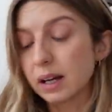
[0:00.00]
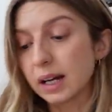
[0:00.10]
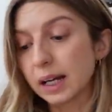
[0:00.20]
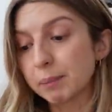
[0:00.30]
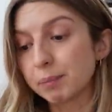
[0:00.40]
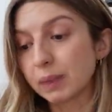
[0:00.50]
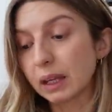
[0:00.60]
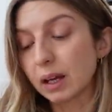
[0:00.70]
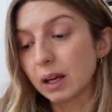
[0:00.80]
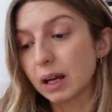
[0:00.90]

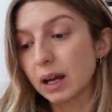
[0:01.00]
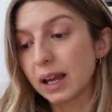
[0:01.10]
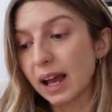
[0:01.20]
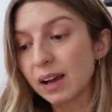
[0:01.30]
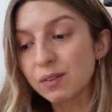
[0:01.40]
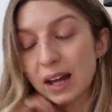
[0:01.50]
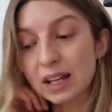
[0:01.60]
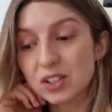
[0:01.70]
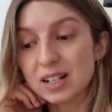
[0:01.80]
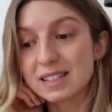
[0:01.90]
I have
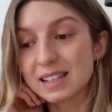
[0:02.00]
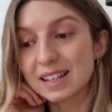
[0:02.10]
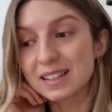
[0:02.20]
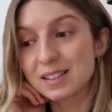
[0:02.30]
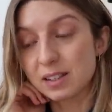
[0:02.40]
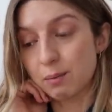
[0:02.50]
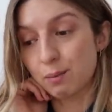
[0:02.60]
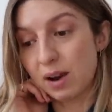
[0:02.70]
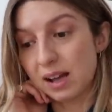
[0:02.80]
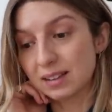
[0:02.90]
actually seen some
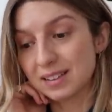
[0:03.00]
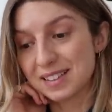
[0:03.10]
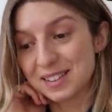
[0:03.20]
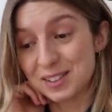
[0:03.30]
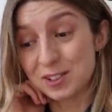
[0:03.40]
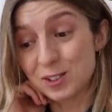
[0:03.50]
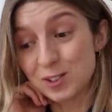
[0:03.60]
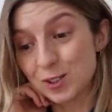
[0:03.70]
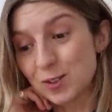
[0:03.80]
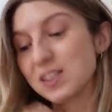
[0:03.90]
brands
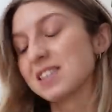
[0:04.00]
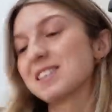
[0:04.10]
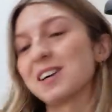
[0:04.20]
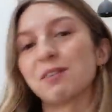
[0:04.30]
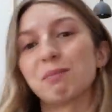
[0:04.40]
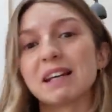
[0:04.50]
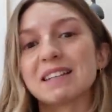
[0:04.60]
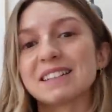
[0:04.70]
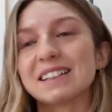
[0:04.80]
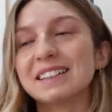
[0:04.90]
do this style of
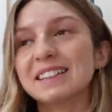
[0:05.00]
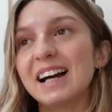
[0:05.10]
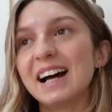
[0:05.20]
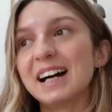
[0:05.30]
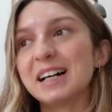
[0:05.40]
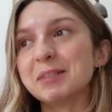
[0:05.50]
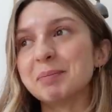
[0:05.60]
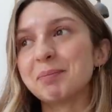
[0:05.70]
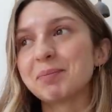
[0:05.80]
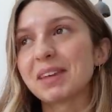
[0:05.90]
blazer.
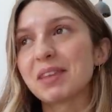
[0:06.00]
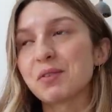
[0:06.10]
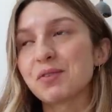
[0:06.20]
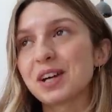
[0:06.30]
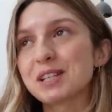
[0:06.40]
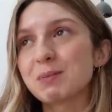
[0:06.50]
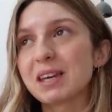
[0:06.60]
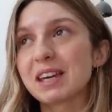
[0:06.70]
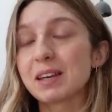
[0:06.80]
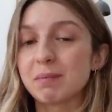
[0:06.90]
The first
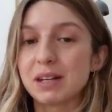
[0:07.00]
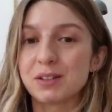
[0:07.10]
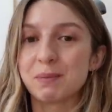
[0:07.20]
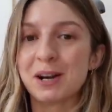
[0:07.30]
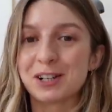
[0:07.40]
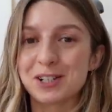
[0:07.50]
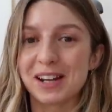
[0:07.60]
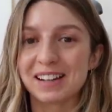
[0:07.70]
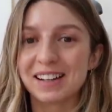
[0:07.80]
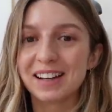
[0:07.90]
being Maison
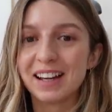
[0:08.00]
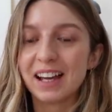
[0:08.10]
Margiela.